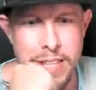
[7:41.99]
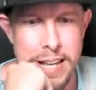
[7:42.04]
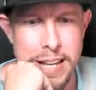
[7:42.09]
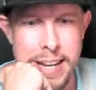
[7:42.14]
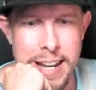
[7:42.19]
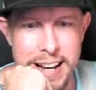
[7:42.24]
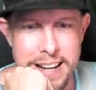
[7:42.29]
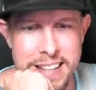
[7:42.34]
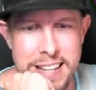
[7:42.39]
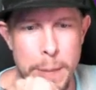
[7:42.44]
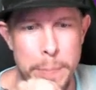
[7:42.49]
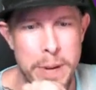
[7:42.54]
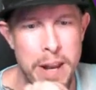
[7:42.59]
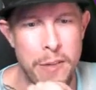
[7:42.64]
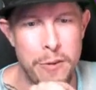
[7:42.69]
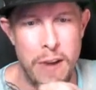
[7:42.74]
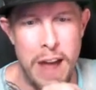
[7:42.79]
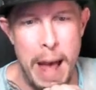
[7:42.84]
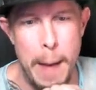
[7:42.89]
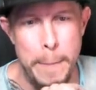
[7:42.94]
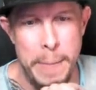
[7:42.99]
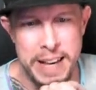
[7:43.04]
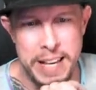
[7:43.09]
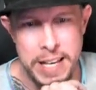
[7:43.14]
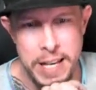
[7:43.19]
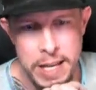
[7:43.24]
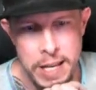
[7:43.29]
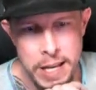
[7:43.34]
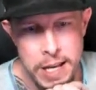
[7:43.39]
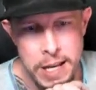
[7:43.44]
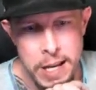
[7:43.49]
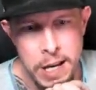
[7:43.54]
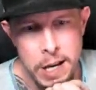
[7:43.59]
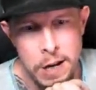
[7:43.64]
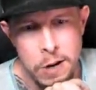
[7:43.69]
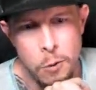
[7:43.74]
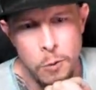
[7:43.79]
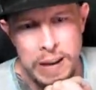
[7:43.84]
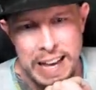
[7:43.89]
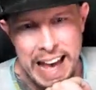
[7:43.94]
next up, another epic.
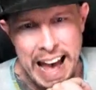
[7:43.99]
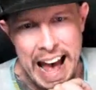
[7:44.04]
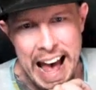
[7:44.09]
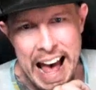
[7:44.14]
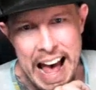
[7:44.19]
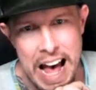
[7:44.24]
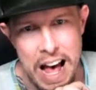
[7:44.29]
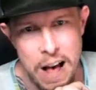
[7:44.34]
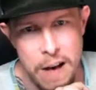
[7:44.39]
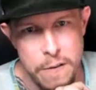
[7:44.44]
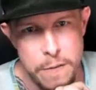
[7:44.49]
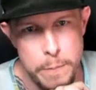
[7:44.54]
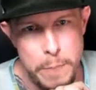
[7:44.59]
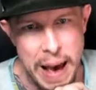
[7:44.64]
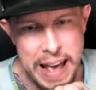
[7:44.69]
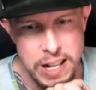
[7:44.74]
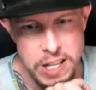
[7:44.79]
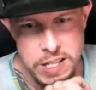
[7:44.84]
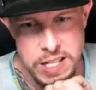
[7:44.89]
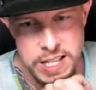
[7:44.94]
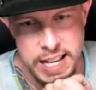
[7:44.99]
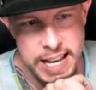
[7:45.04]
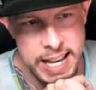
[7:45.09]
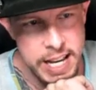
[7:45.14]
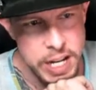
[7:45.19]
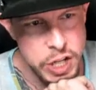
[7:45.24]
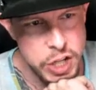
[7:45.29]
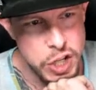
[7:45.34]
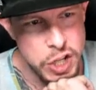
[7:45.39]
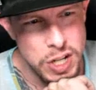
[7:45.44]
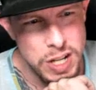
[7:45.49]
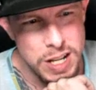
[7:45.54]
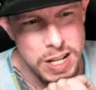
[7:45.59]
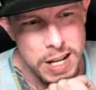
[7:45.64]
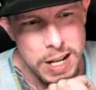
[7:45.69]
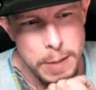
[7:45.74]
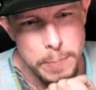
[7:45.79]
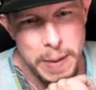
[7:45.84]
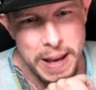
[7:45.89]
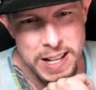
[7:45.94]
We have Battle Sage.
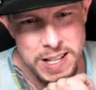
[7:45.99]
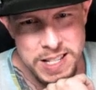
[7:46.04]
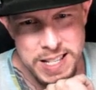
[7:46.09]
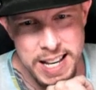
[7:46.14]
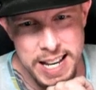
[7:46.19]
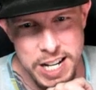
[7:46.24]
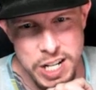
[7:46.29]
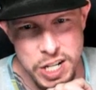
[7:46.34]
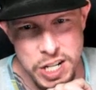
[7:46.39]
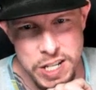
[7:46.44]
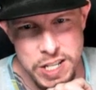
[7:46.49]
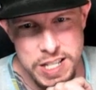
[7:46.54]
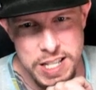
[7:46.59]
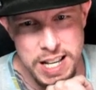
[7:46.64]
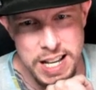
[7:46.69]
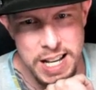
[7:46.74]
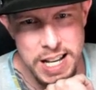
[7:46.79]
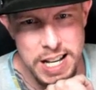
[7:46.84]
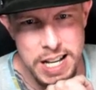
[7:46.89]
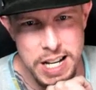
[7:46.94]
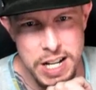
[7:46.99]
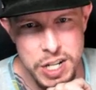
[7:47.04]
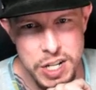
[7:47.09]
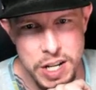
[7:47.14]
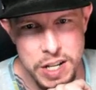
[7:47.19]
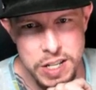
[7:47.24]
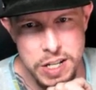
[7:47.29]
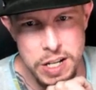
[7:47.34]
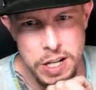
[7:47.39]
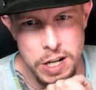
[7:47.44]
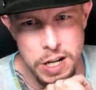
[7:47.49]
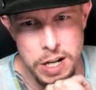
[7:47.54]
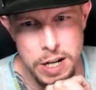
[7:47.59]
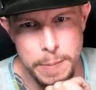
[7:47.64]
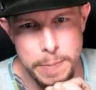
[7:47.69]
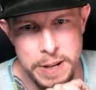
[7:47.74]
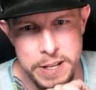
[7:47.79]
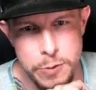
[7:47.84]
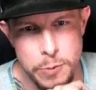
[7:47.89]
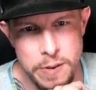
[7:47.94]
Battle Sage is uh, she has a uh,
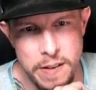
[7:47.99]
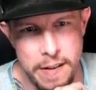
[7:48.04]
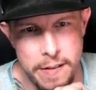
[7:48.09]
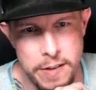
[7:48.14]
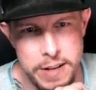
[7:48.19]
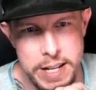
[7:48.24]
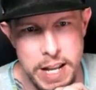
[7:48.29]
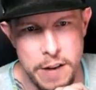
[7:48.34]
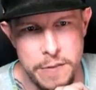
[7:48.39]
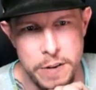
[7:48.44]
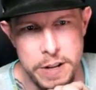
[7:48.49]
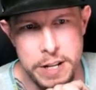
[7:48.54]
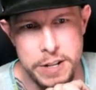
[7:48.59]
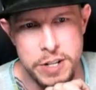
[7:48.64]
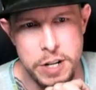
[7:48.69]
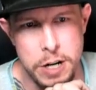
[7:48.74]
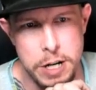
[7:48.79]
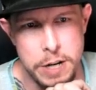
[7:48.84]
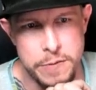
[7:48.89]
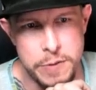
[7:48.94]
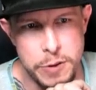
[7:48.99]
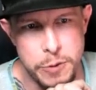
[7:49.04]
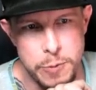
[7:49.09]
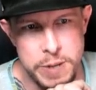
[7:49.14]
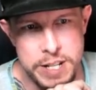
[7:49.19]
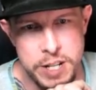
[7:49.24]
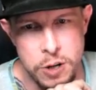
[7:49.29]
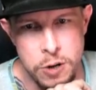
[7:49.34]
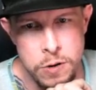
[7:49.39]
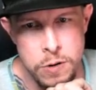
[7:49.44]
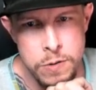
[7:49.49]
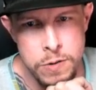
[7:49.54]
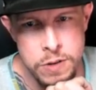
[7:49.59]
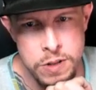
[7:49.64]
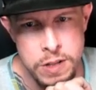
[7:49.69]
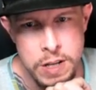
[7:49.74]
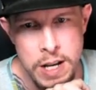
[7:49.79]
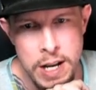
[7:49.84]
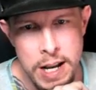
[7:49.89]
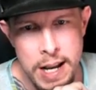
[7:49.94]
place to revive on death on each target for three
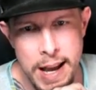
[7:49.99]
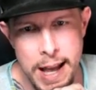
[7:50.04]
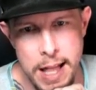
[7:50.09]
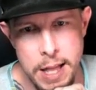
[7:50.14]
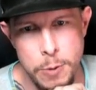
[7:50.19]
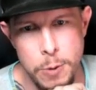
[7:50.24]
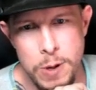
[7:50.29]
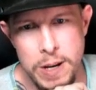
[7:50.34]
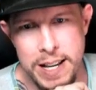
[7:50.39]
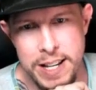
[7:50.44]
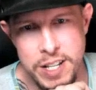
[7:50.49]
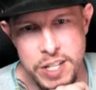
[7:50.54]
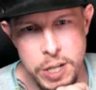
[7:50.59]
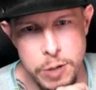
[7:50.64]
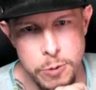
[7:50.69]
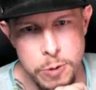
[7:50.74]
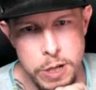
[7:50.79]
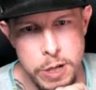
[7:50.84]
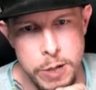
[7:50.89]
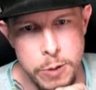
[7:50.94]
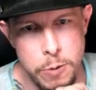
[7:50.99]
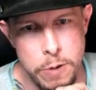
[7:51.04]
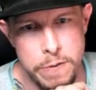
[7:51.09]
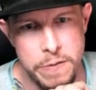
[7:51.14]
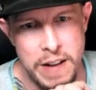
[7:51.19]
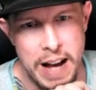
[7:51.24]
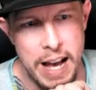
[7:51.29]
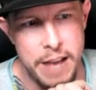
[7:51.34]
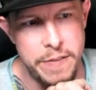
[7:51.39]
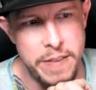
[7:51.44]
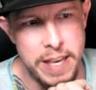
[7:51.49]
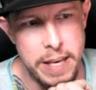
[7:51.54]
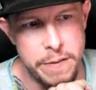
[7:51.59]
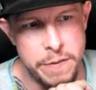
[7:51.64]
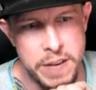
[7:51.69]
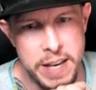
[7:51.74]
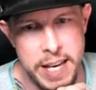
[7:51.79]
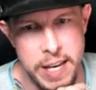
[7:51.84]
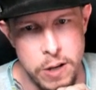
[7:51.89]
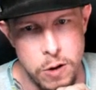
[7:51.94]
turns. Ally will instantly revive
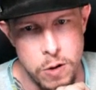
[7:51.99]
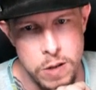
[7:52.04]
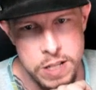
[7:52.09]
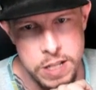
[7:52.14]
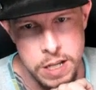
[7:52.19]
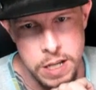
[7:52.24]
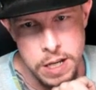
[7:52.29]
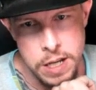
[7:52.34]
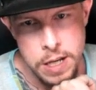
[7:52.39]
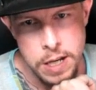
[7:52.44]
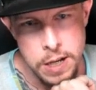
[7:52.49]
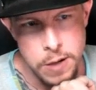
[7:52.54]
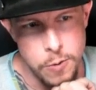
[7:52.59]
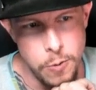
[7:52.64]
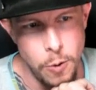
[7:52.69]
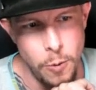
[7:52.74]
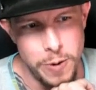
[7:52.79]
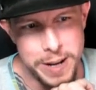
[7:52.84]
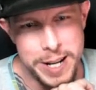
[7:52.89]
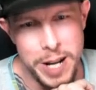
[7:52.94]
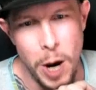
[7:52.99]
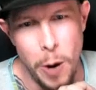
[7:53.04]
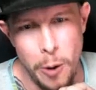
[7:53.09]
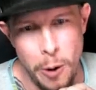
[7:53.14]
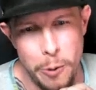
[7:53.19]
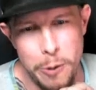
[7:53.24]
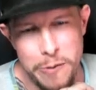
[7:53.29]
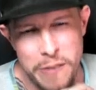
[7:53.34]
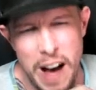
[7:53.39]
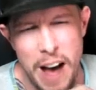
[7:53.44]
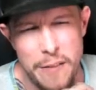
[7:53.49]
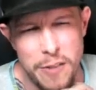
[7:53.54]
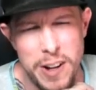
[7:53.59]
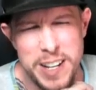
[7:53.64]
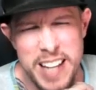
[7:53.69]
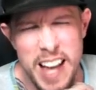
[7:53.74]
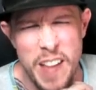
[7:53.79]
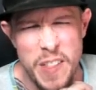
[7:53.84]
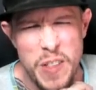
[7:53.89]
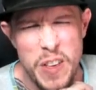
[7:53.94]
if killed. We know what revive on
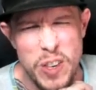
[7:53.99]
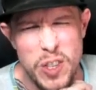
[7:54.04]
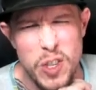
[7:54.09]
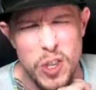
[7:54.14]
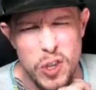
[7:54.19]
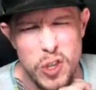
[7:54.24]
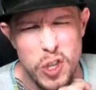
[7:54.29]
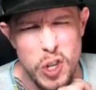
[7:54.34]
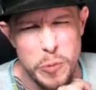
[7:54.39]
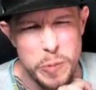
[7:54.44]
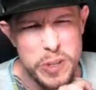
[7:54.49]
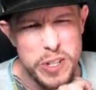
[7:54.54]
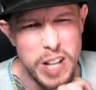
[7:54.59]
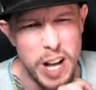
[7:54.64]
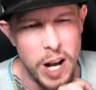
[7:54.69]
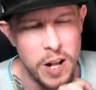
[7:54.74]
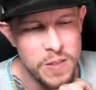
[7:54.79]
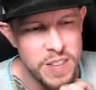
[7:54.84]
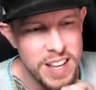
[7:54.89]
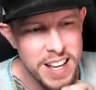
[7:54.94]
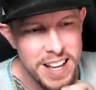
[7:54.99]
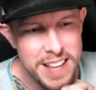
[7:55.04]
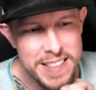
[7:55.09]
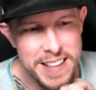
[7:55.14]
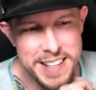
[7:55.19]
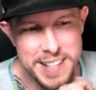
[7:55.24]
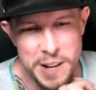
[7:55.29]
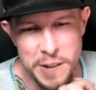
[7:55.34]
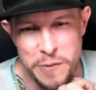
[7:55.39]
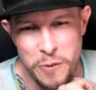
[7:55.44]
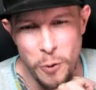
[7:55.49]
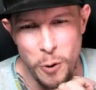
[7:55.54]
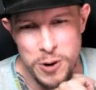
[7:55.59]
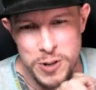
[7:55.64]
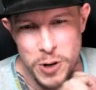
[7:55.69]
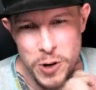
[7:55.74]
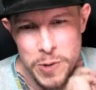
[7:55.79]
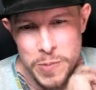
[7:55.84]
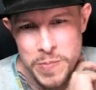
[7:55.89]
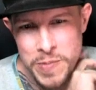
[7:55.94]
death is, Supercell. That's a four
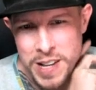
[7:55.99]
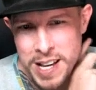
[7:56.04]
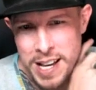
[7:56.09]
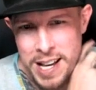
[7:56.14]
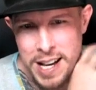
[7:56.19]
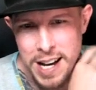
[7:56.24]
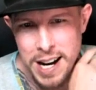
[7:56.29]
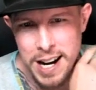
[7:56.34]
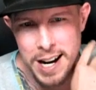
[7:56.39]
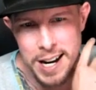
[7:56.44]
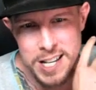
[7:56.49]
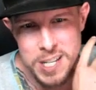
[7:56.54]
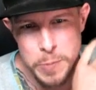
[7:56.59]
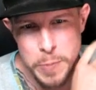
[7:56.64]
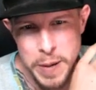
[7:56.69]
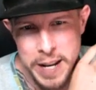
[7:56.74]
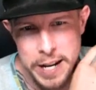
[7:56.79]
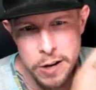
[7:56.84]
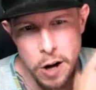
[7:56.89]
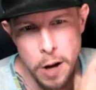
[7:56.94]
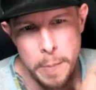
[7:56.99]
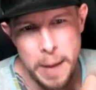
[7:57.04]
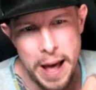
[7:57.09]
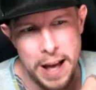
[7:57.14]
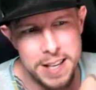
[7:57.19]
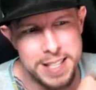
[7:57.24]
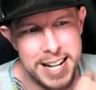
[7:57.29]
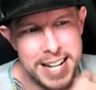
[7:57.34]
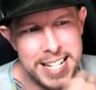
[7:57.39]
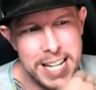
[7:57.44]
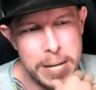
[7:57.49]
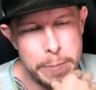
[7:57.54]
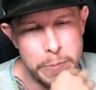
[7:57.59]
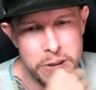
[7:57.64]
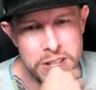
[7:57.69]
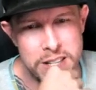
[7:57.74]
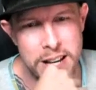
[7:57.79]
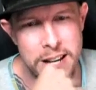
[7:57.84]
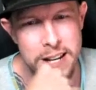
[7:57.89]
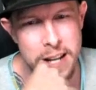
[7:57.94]
turn. Uh, speed in all battles,
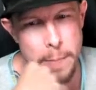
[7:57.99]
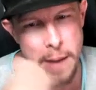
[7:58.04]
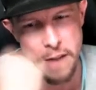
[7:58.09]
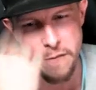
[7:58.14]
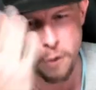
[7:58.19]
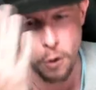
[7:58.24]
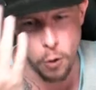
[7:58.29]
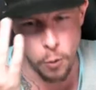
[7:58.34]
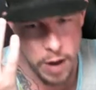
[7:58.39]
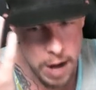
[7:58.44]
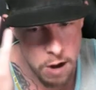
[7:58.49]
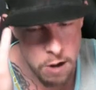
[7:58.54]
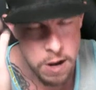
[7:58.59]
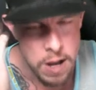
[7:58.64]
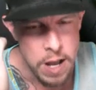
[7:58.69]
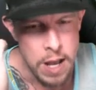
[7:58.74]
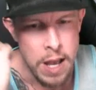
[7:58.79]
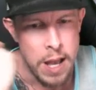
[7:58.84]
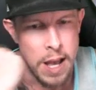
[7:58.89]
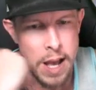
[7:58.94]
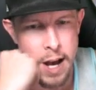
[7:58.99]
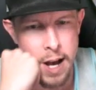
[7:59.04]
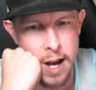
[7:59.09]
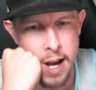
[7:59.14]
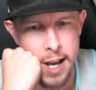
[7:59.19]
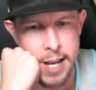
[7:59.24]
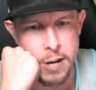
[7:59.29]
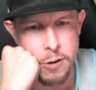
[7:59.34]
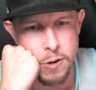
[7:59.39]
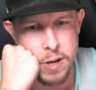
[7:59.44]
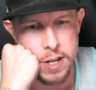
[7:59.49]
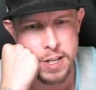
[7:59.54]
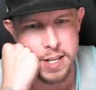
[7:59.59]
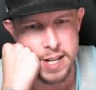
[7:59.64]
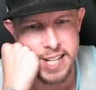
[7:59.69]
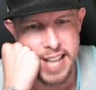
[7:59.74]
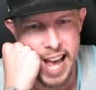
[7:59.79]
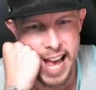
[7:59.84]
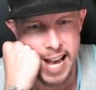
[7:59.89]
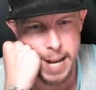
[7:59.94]
19%, not bad for a rare. Uh, increase
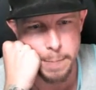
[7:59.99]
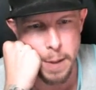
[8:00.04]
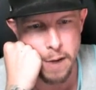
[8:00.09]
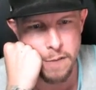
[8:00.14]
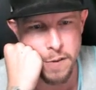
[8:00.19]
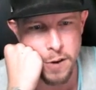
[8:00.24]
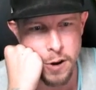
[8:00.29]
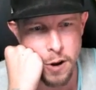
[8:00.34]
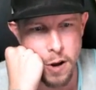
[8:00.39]
attack buff on